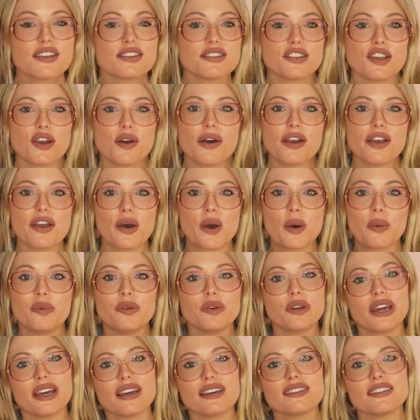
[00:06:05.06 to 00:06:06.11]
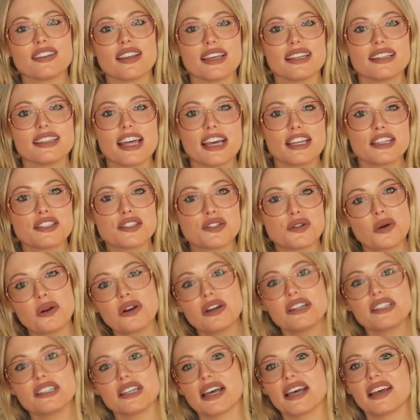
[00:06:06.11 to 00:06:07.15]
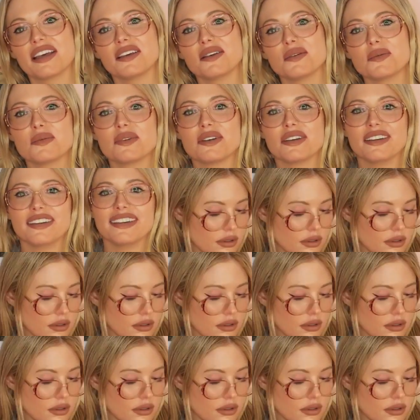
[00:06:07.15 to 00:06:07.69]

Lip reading: So I hope you guys like that story time.